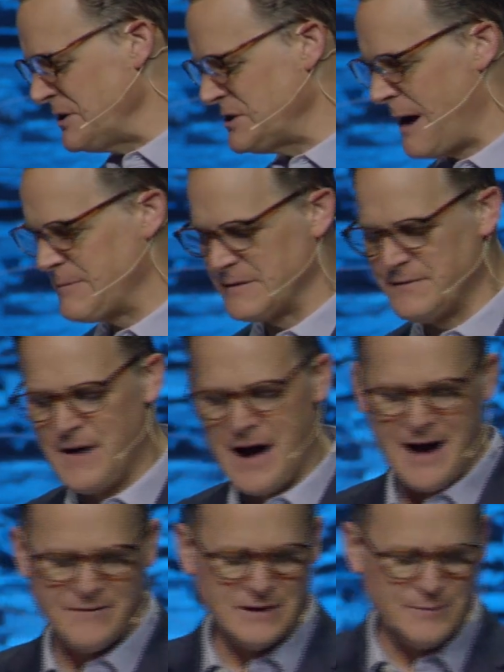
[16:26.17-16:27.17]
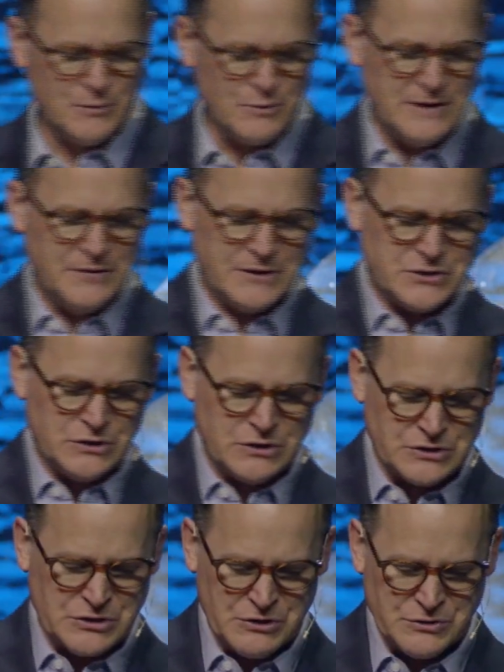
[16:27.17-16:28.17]
chapter 5. Let me read this. You
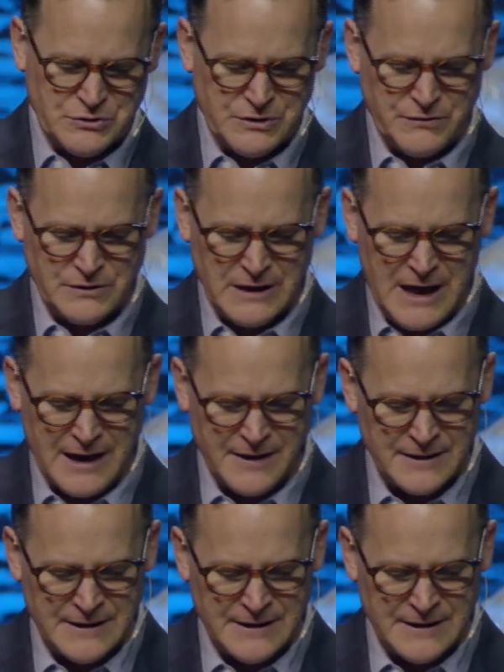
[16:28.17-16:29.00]
can turn to it if you like.